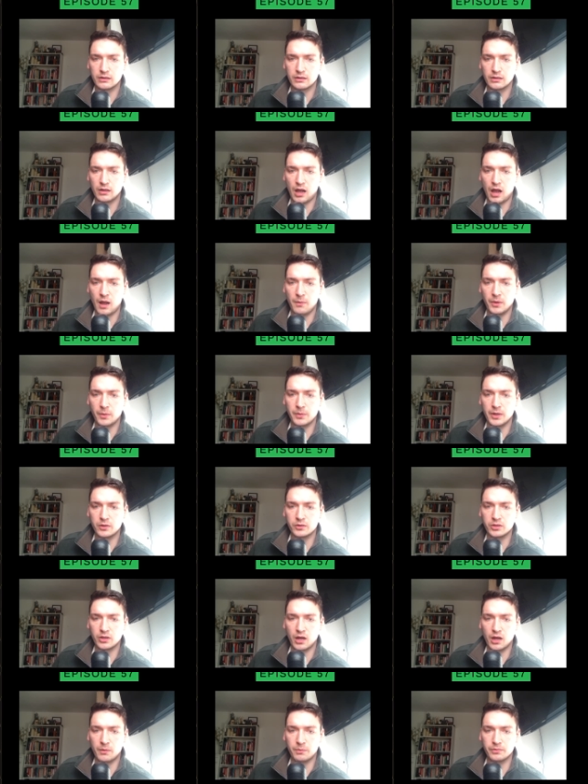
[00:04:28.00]
I'm about to
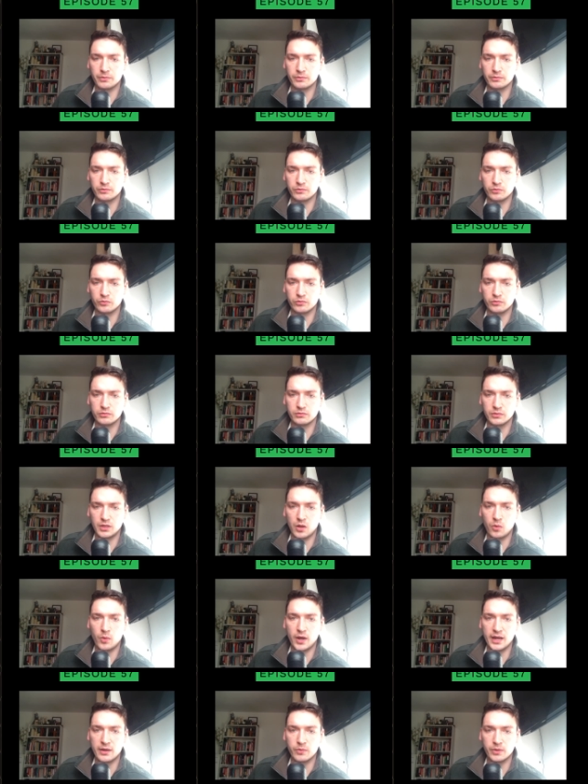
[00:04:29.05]
hop
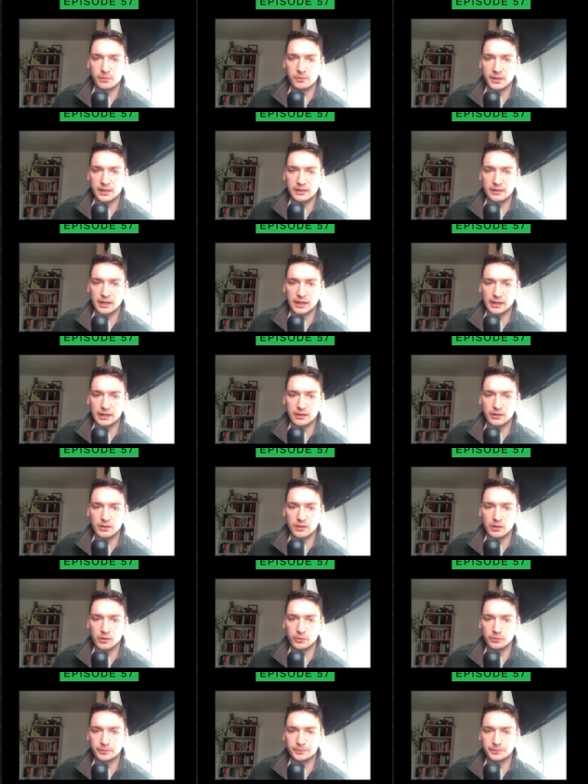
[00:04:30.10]
away with my knight, you know.